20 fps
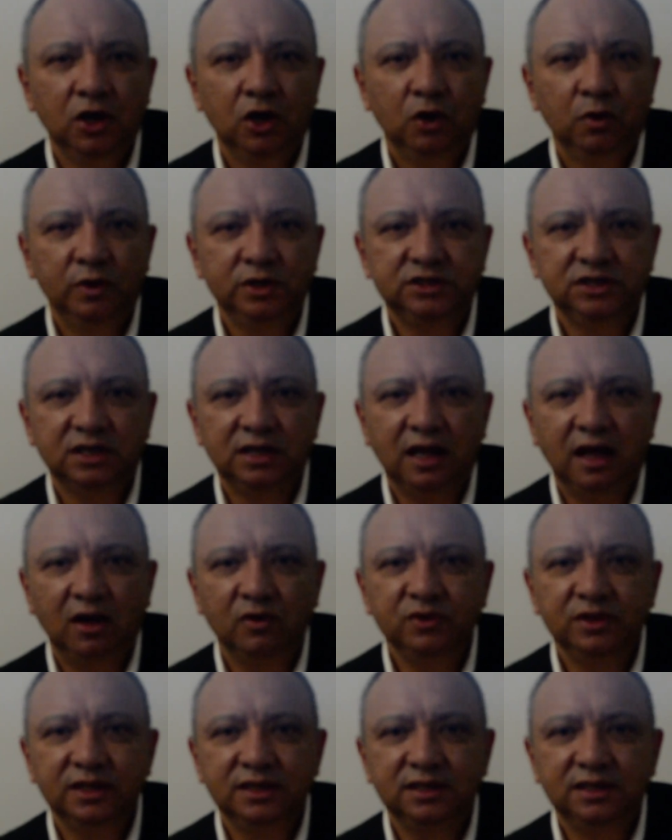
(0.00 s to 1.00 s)
which
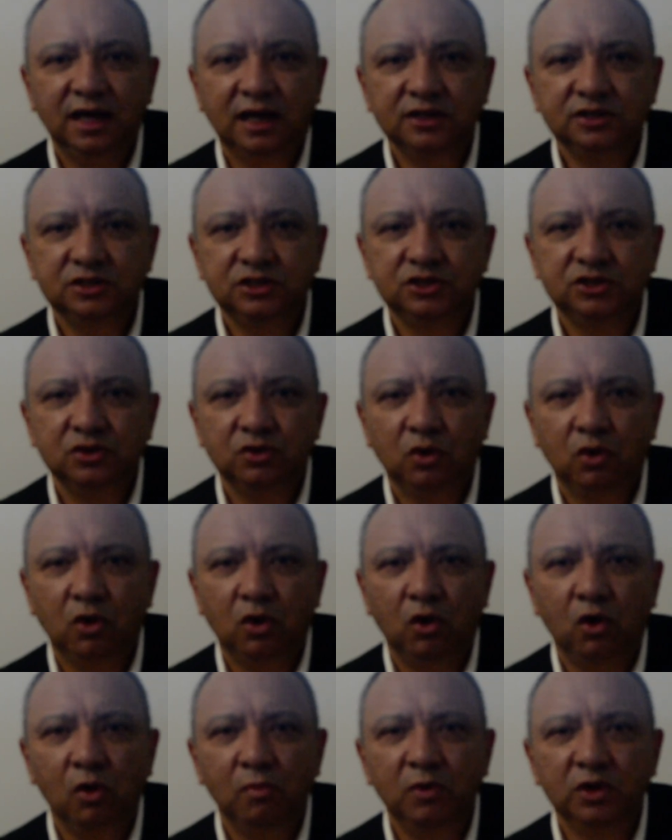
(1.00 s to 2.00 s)
allowed the Dutch
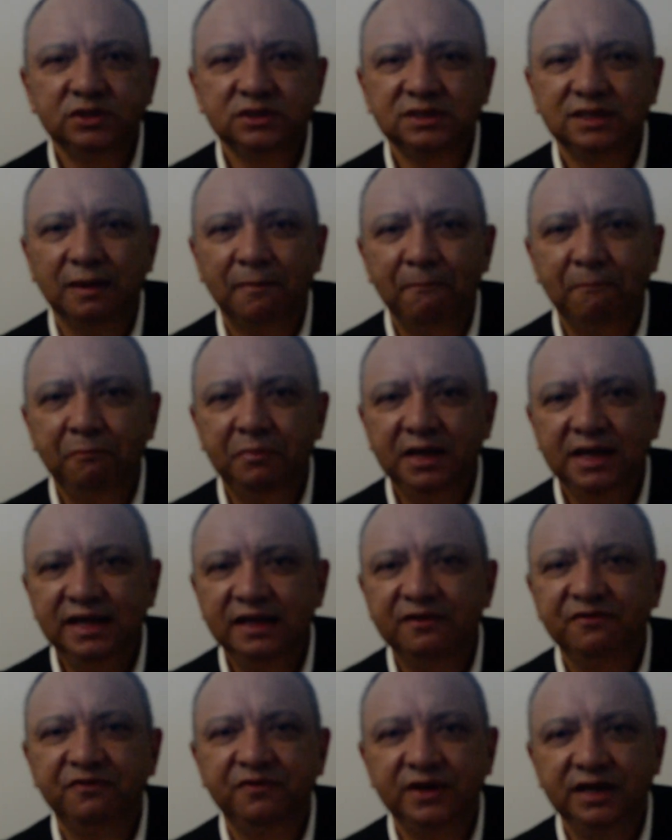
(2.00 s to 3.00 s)
almost
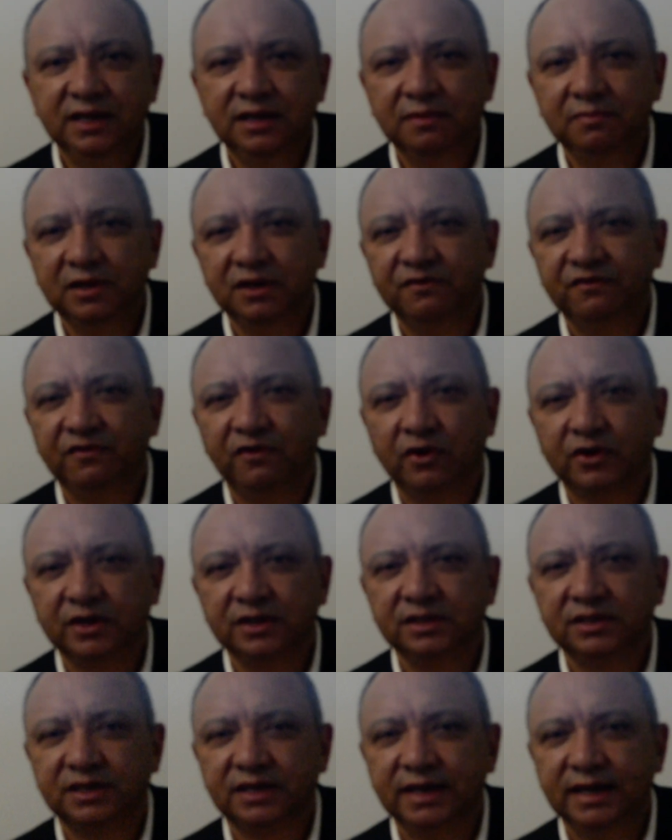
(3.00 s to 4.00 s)
complete freedom in
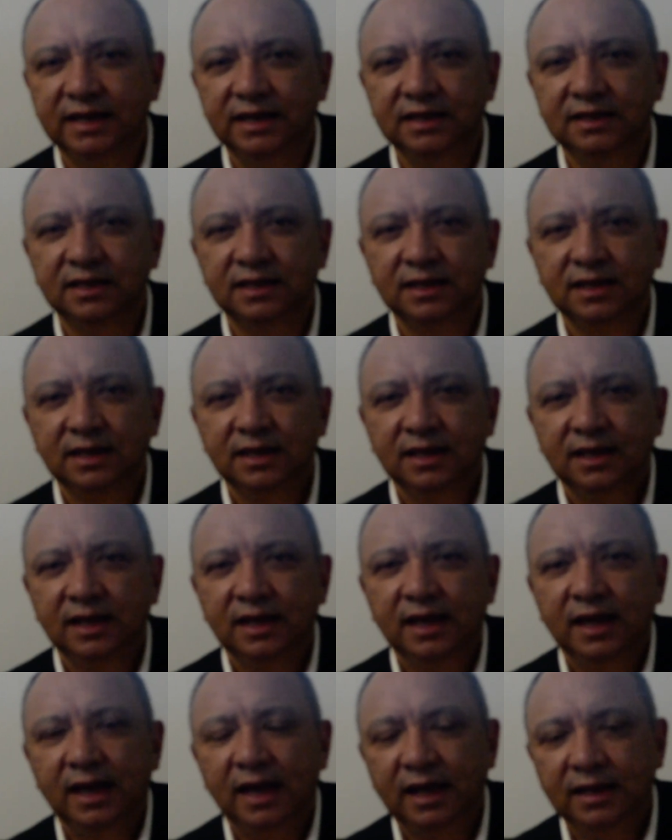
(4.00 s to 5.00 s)
foreign trade
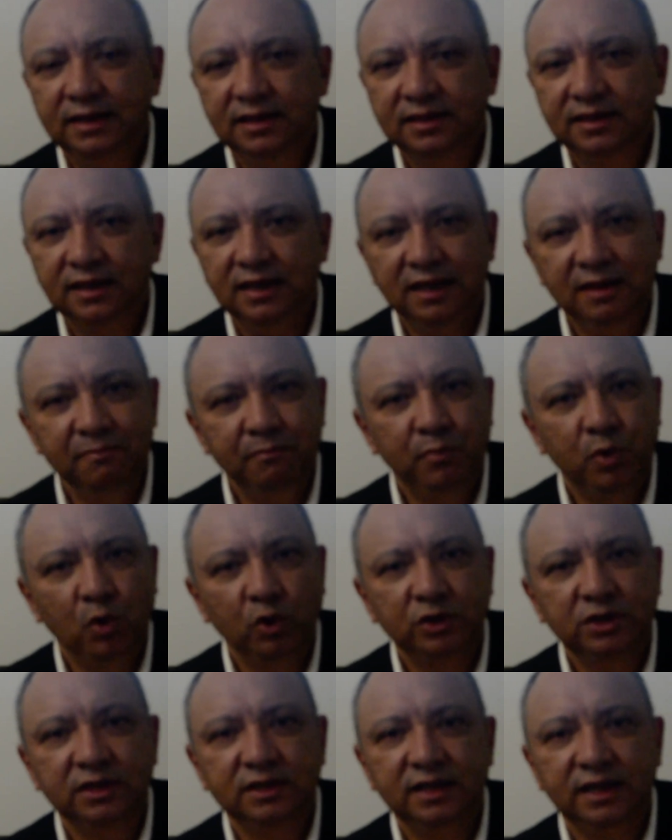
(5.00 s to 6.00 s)
and in the
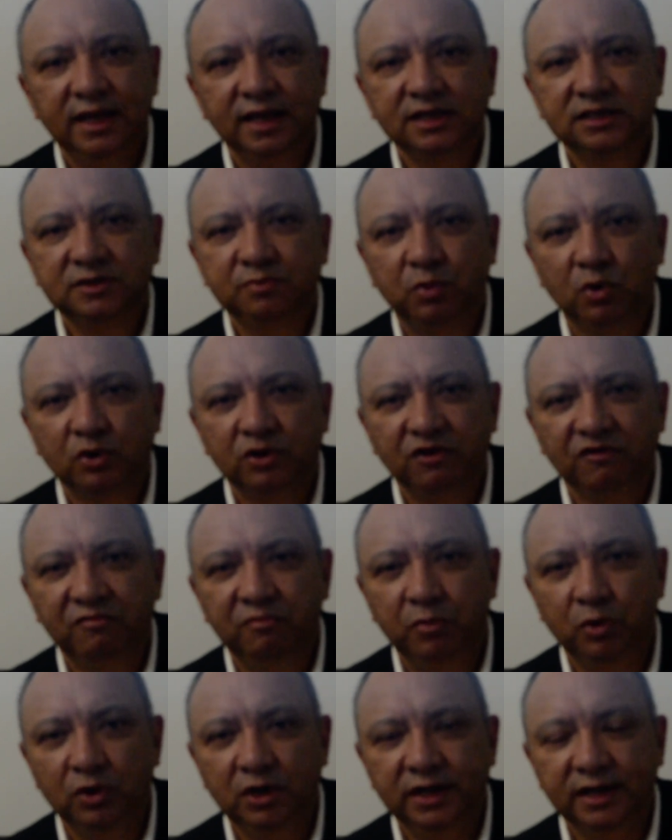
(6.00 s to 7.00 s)
import and export of
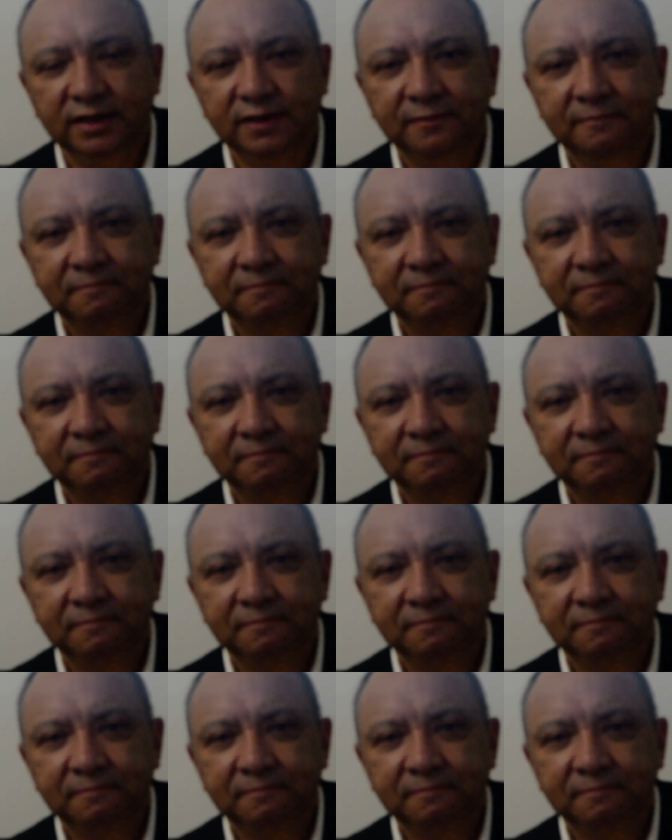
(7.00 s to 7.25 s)
bullion.